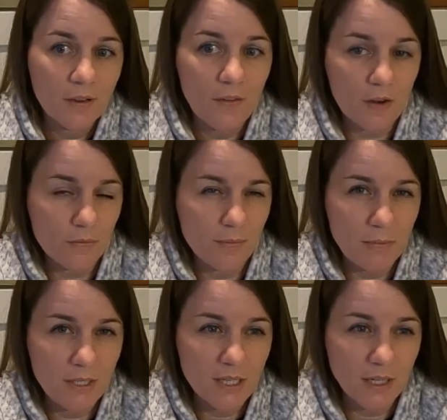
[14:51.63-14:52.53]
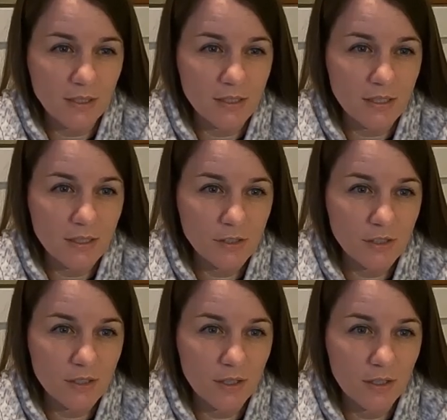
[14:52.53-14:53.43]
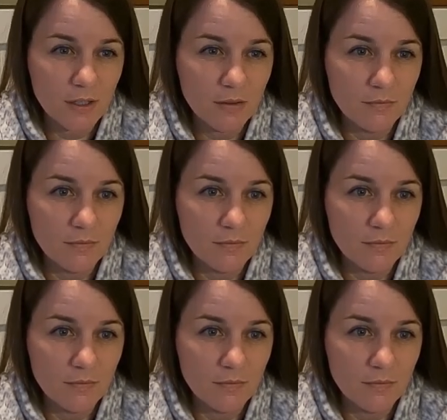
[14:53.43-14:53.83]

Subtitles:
thought of maybe Texas. I